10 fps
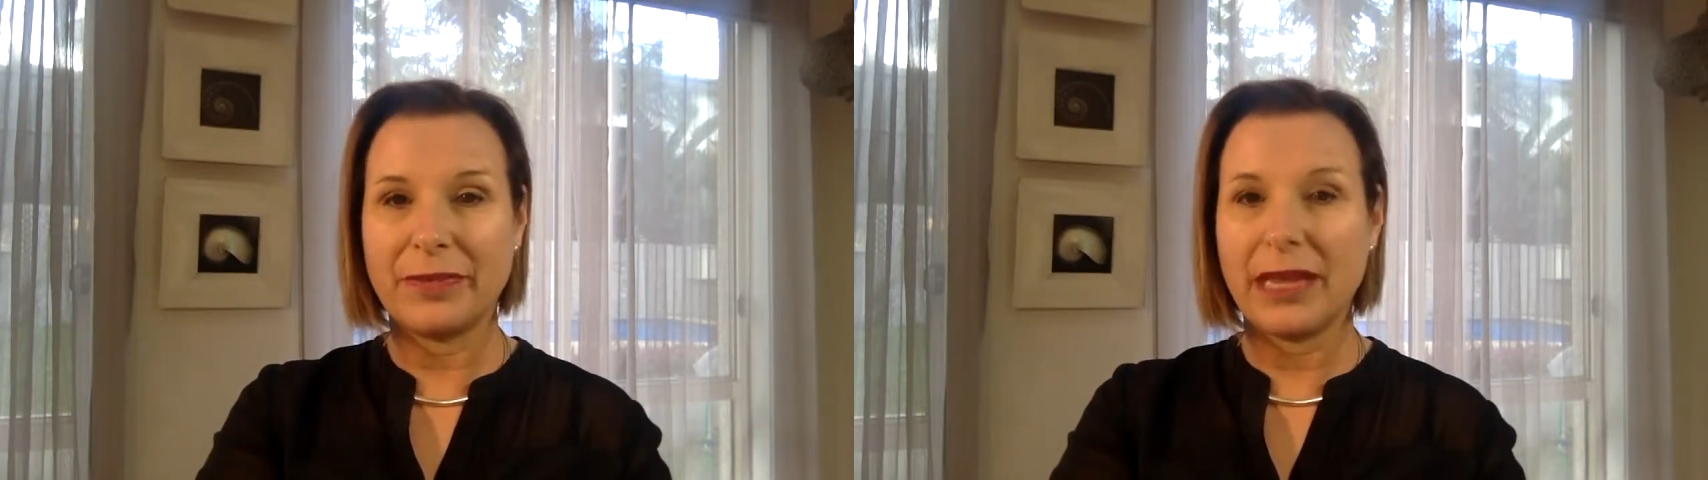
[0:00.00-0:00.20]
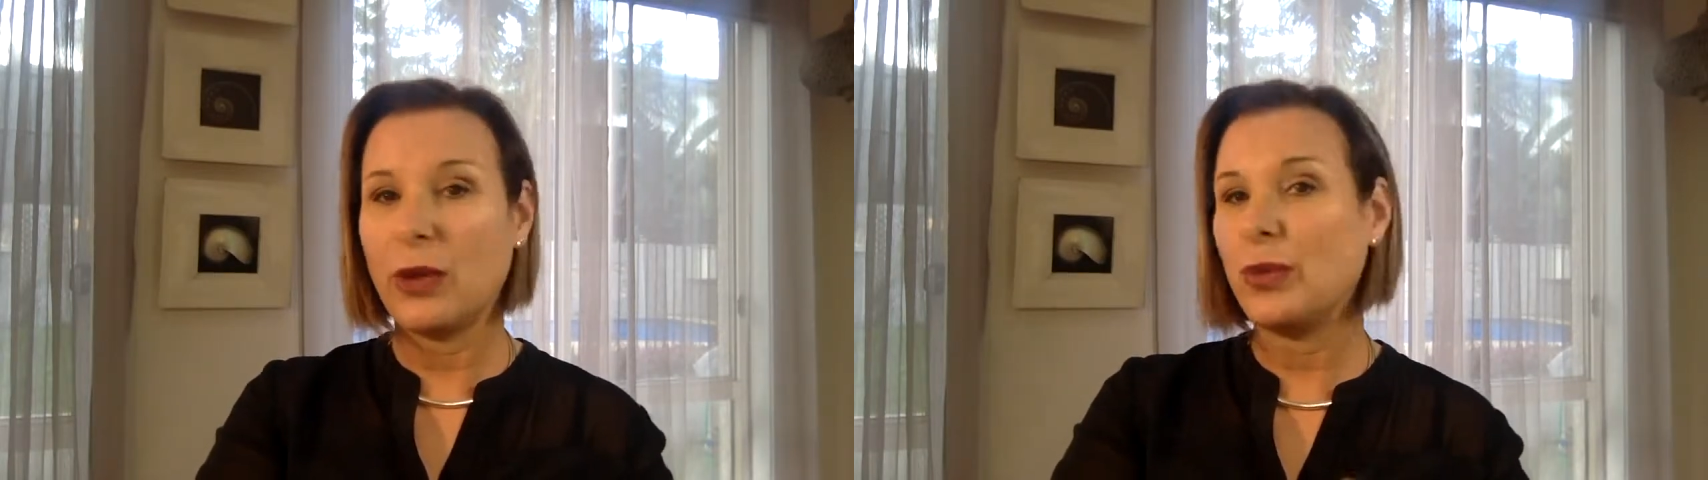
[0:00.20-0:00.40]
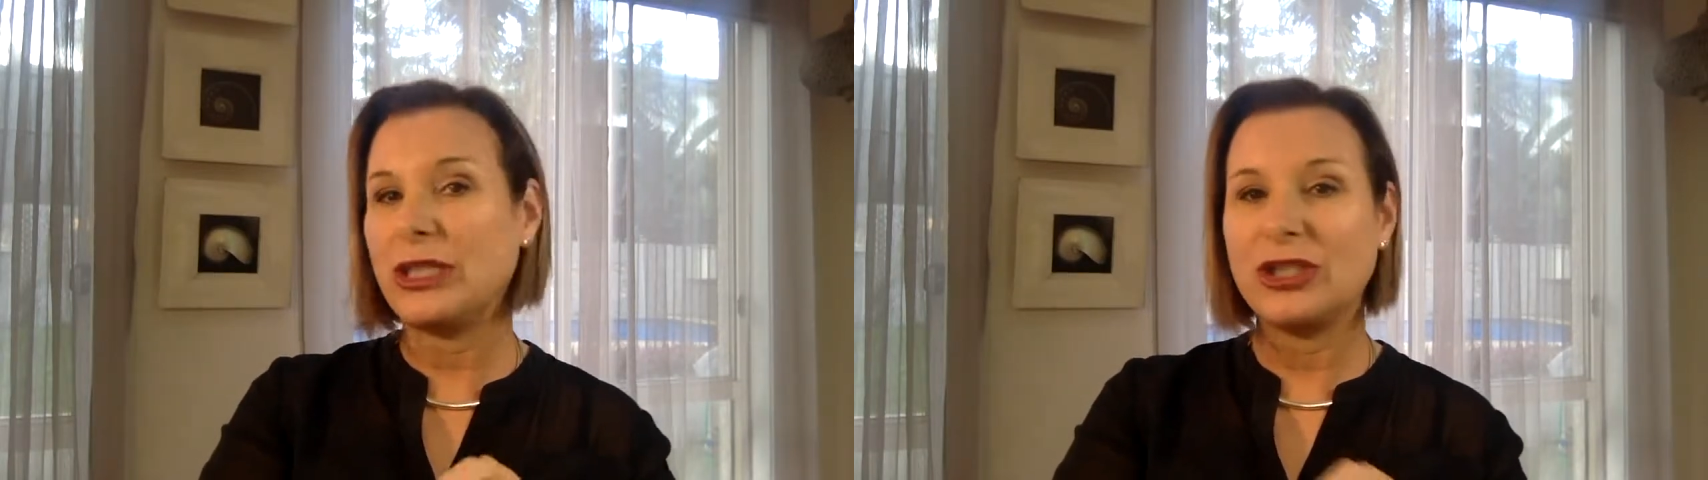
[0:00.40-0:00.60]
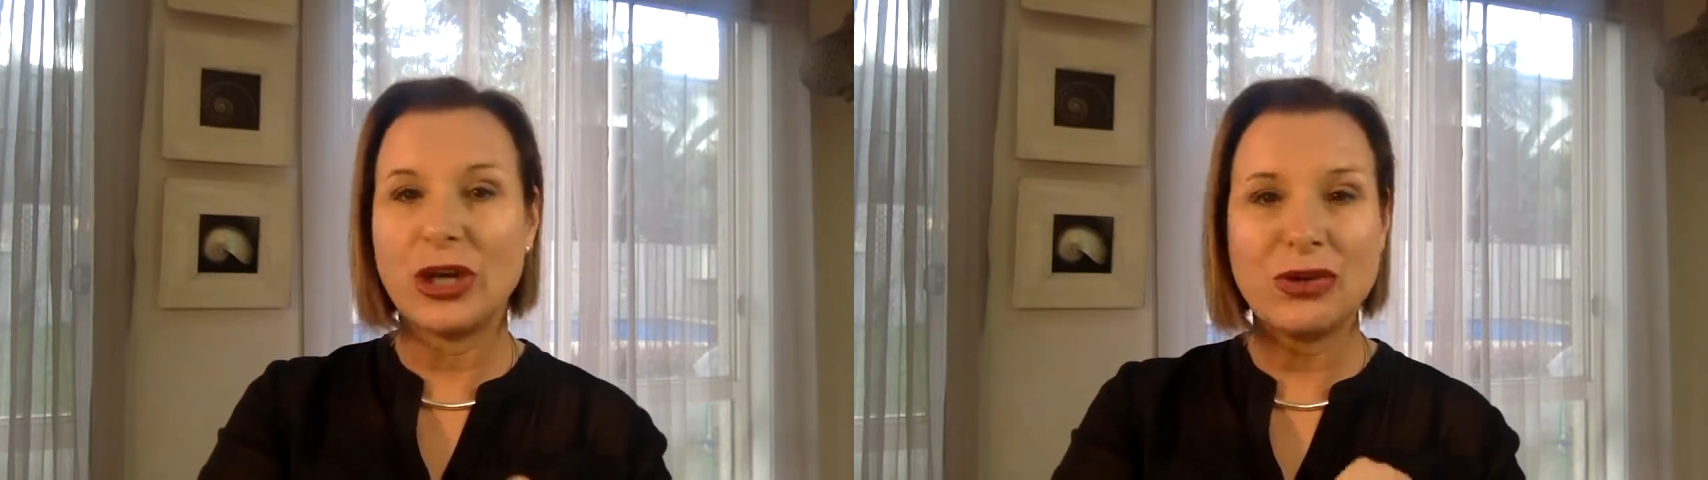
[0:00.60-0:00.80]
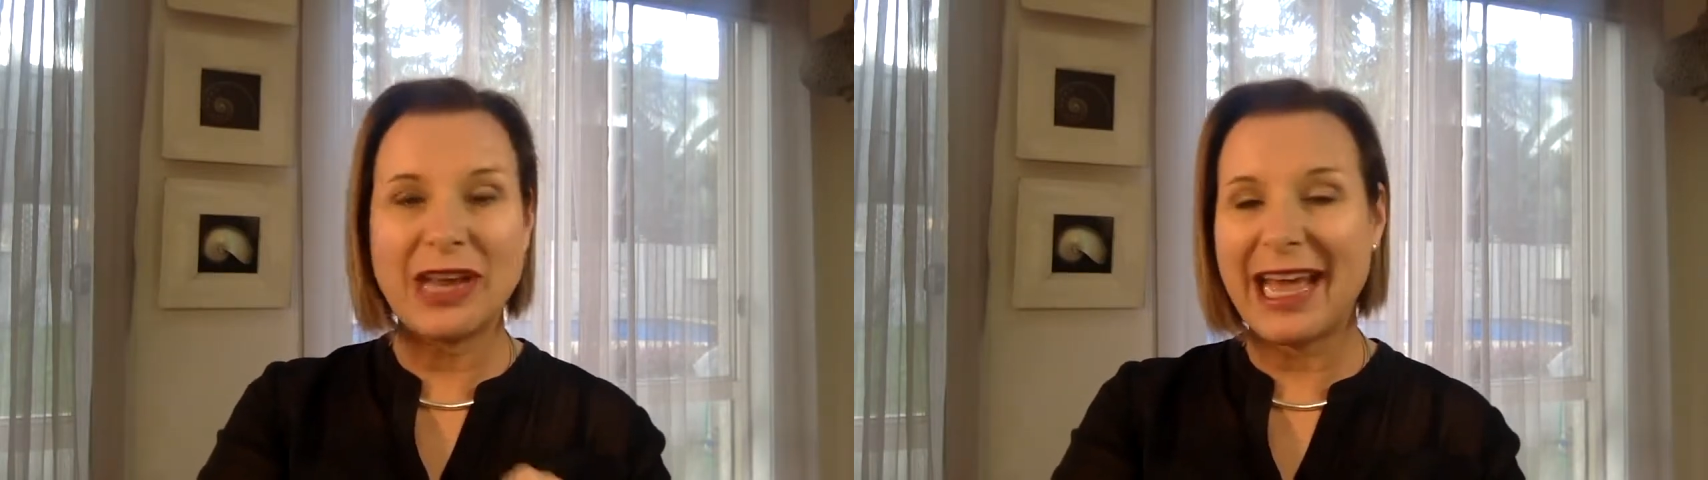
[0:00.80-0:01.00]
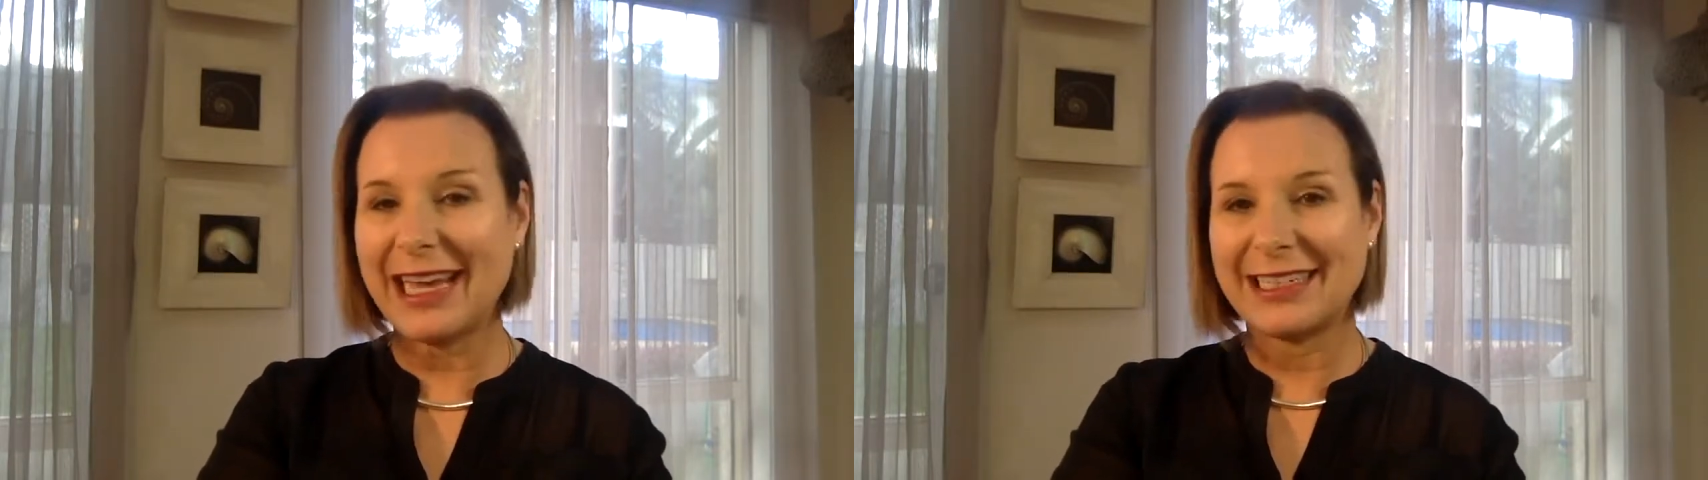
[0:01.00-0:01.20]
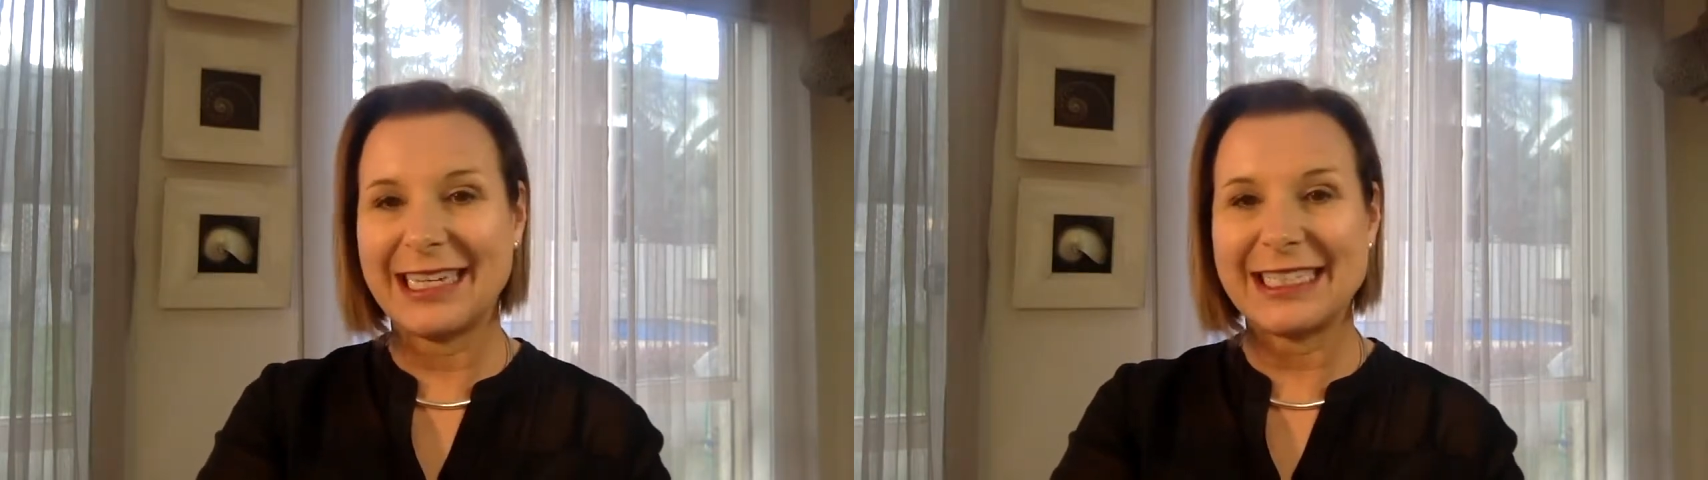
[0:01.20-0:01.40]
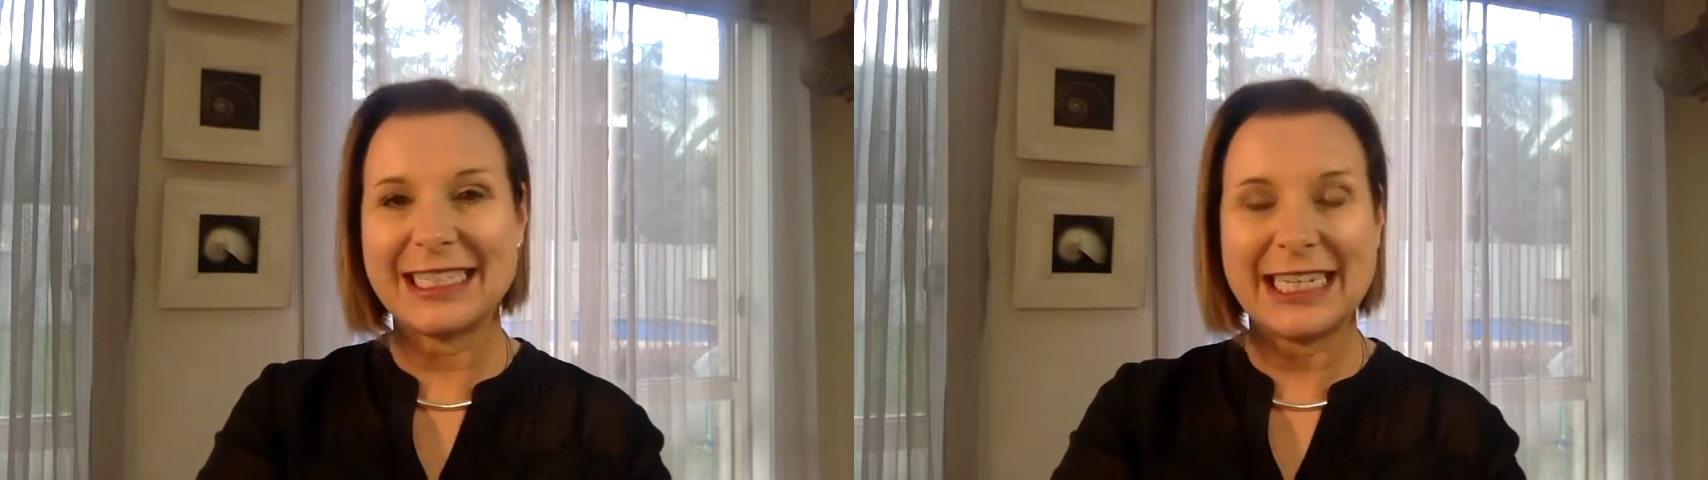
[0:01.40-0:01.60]
and we don't act
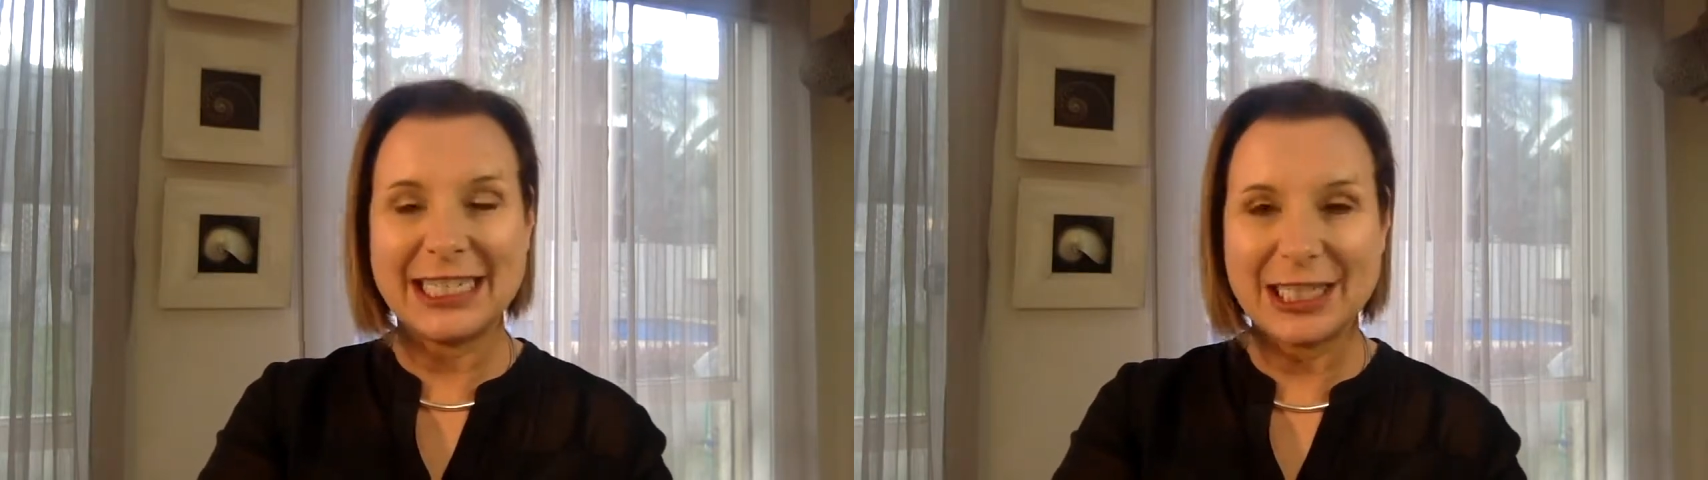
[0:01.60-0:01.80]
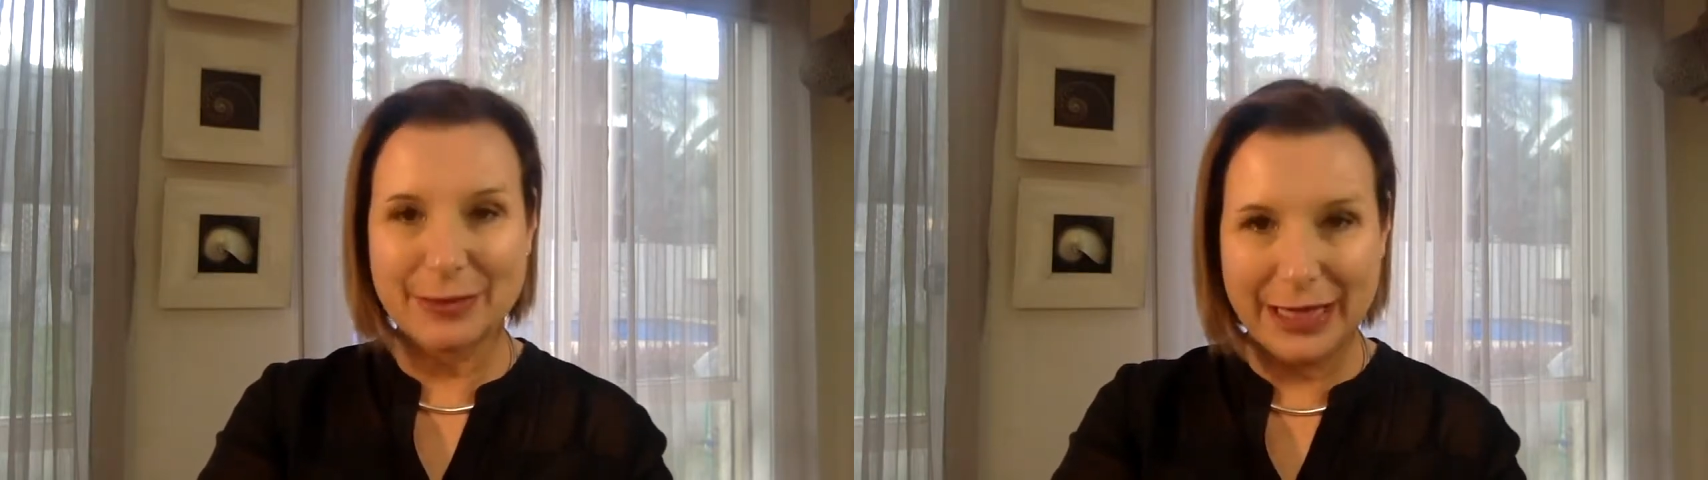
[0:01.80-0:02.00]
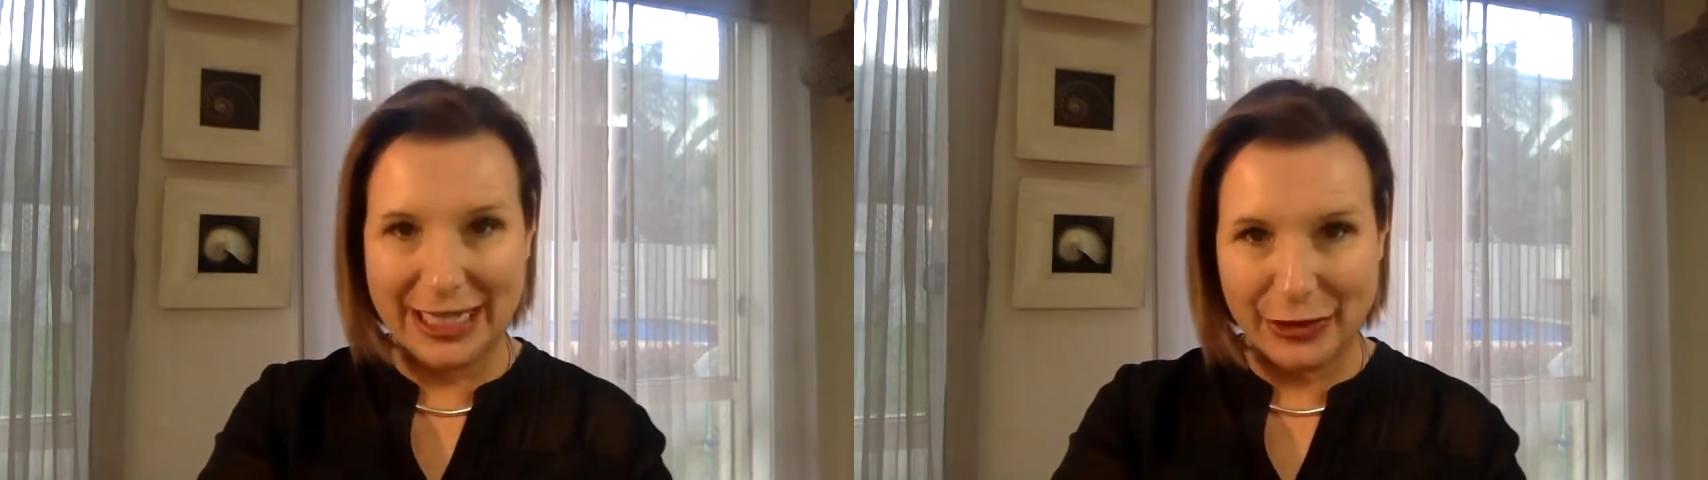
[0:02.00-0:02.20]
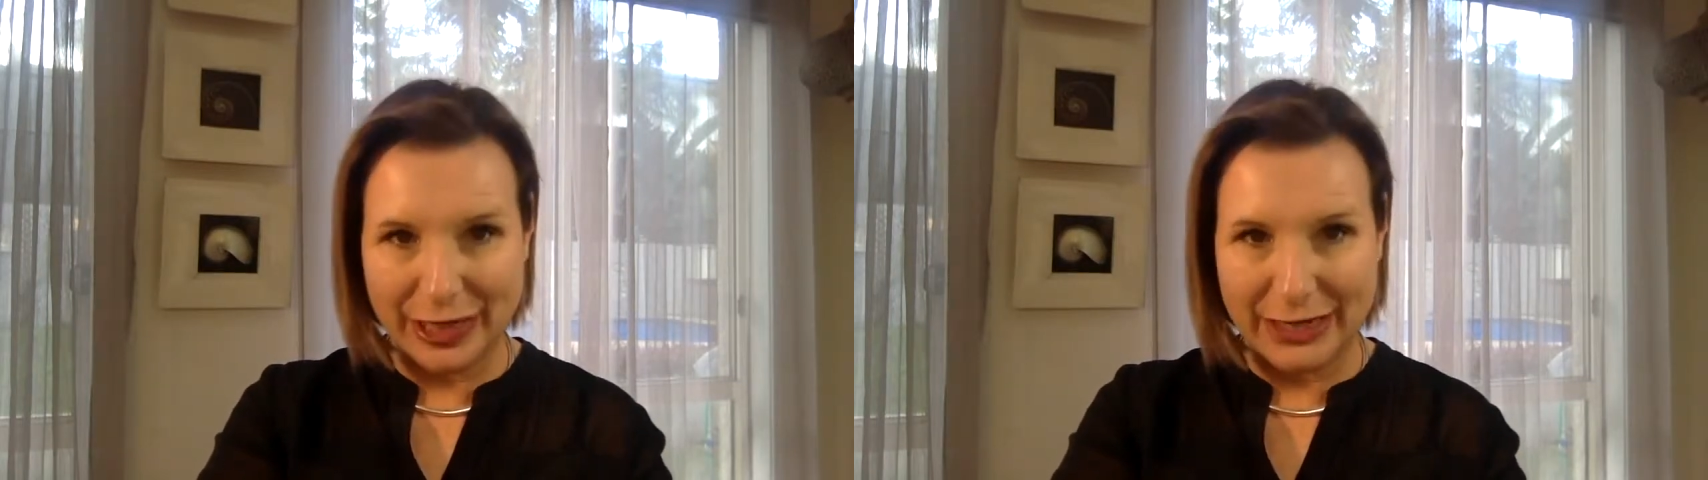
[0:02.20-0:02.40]
as an intermediary